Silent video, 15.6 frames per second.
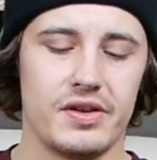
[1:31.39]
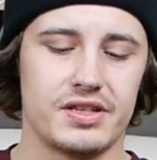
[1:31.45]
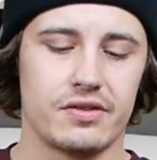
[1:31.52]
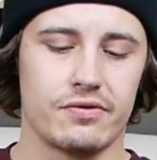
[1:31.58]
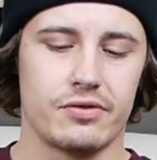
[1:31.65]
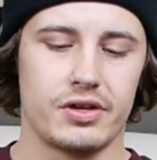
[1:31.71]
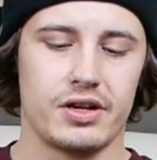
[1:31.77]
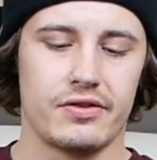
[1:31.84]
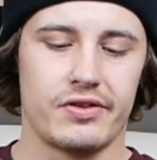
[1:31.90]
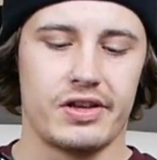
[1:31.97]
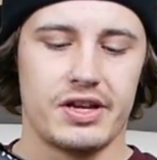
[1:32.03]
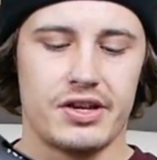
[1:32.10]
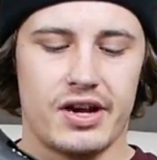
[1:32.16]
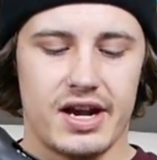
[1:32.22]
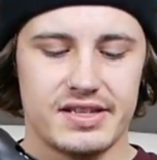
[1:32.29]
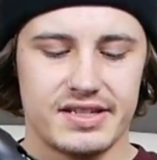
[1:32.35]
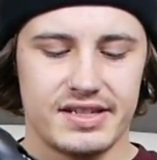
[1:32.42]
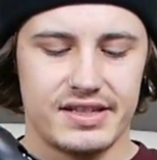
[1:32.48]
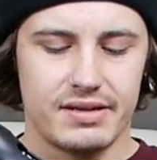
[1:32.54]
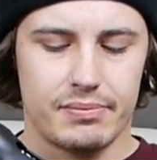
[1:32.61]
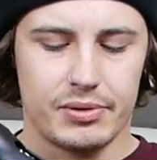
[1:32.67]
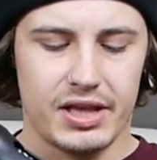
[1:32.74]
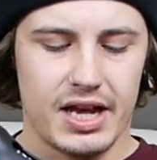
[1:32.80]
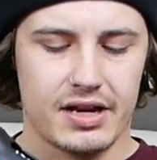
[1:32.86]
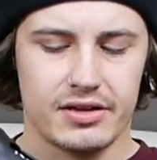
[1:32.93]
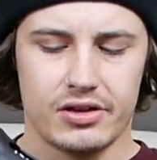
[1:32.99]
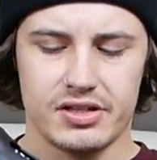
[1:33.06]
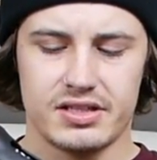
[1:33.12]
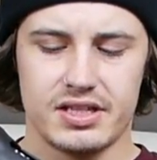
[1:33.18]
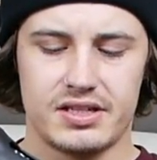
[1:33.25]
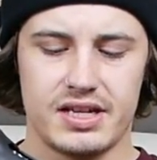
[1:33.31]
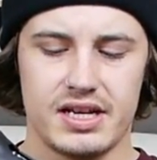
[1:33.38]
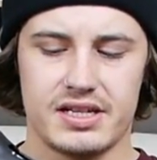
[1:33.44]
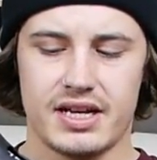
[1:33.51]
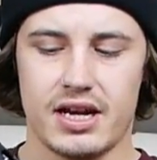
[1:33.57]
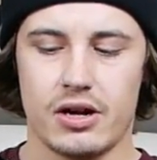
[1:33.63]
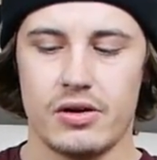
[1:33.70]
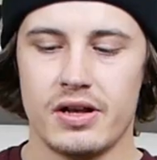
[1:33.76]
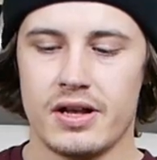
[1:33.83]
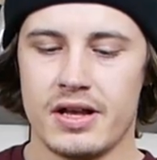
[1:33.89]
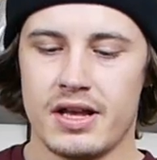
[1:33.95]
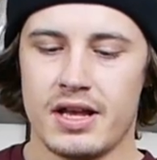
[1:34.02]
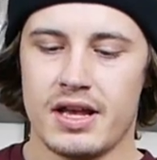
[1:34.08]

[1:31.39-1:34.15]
These are really nice in the black, lots of detail.